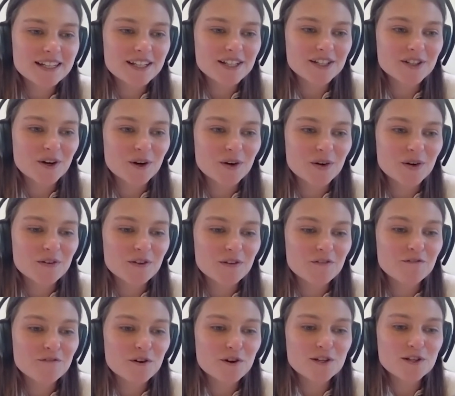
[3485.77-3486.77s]
the
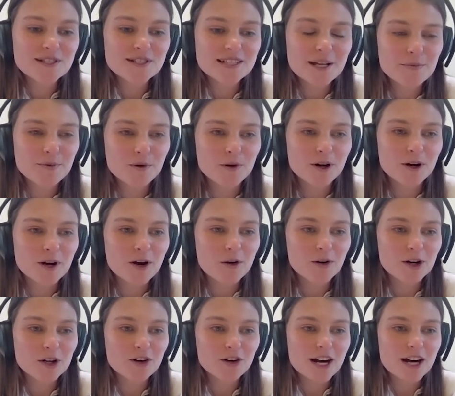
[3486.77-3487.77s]
first step or
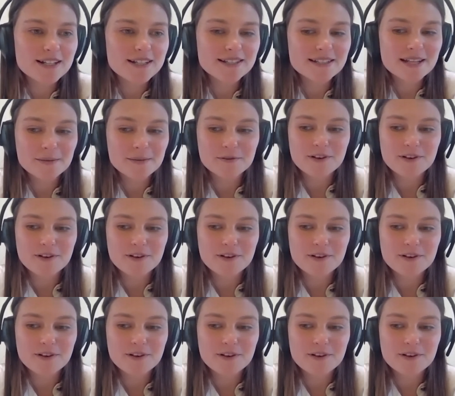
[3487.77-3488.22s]
a great step